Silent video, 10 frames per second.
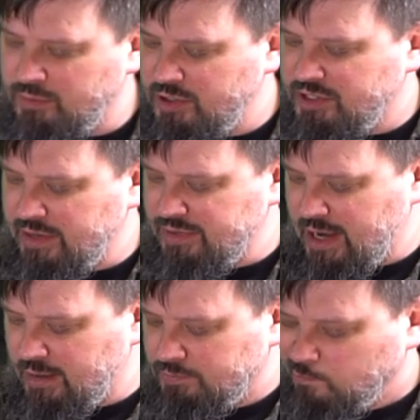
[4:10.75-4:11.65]
I appreciate
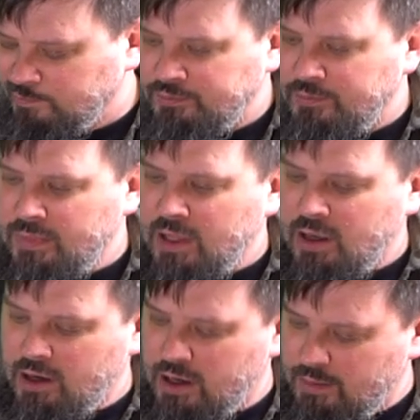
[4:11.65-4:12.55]
that.
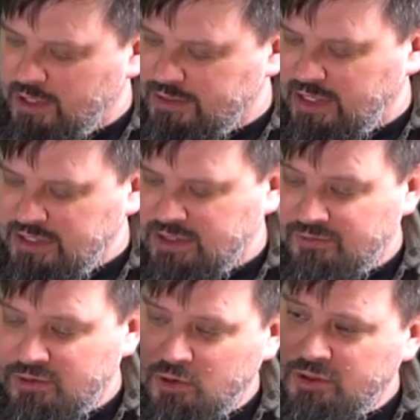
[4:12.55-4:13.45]
It's a nice,
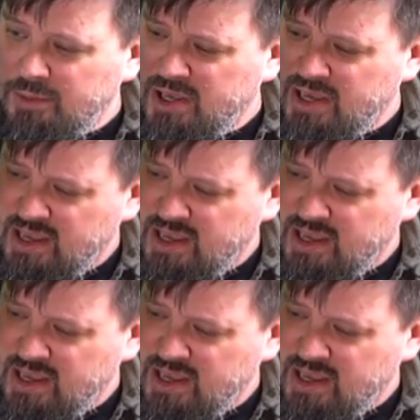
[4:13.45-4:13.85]
comfortable grip.